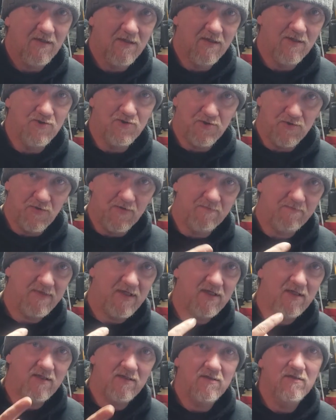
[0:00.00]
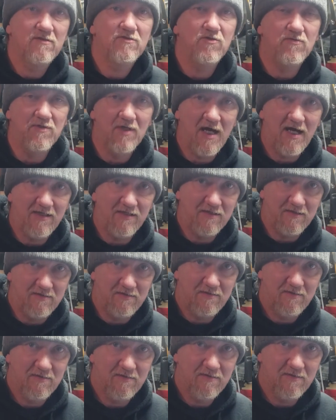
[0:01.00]
is you and me united?
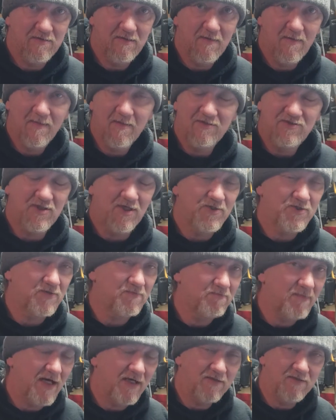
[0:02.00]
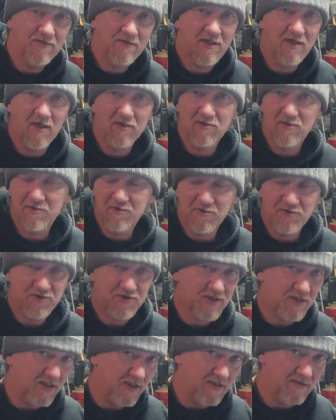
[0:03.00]
It doesn't matter the color of your
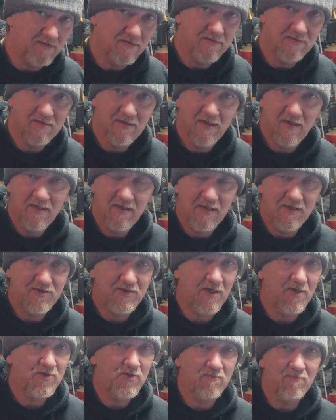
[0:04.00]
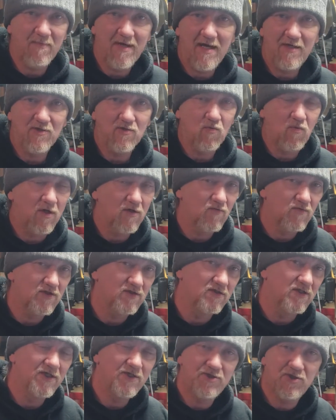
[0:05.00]
skin. It doesn't matter what
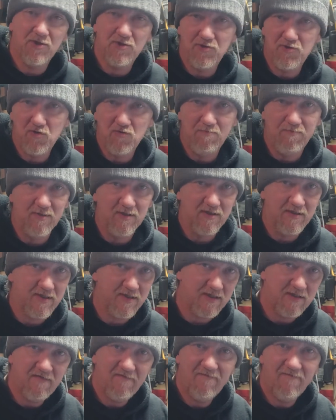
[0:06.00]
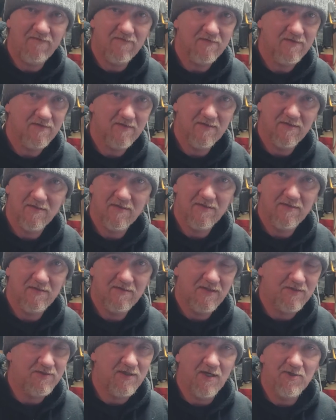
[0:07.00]
religion you believe.
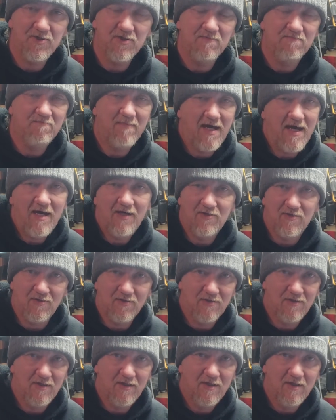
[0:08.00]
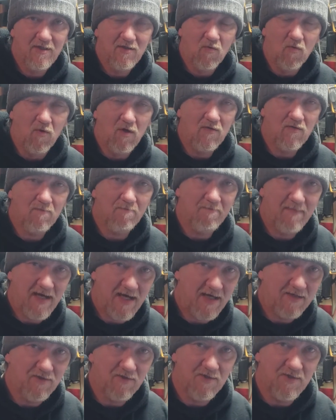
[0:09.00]
It doesn't matter. What
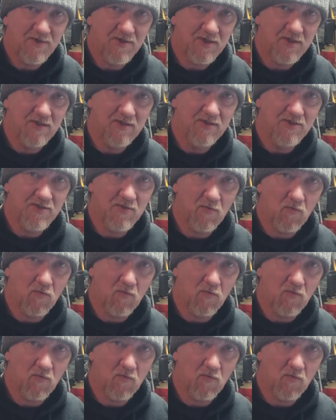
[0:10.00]
matters is